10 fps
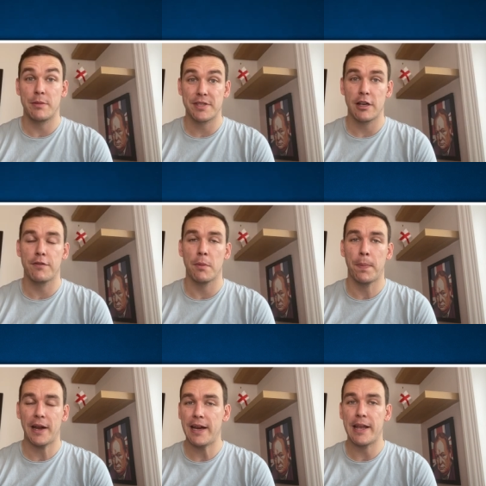himself
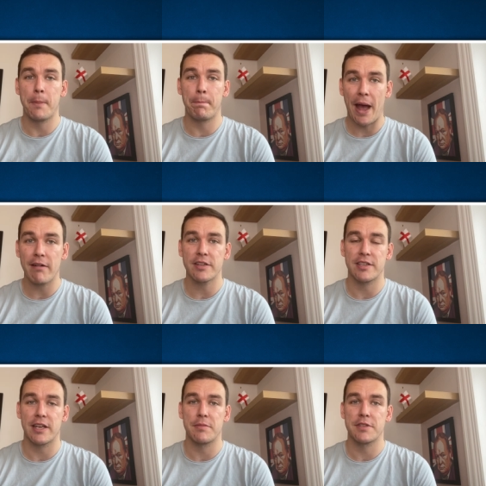completely
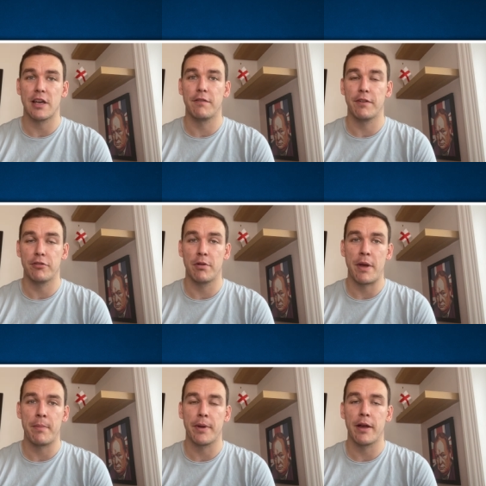embarrassing himself, if you
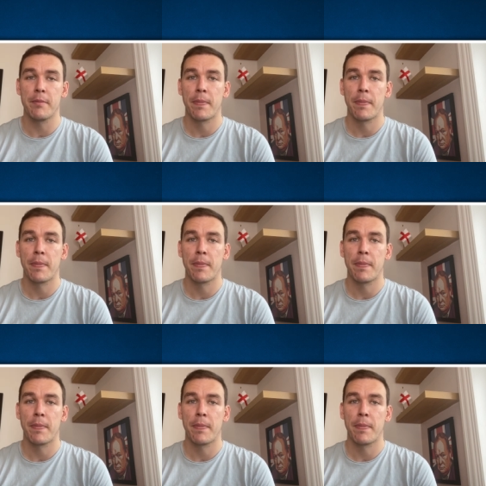remember,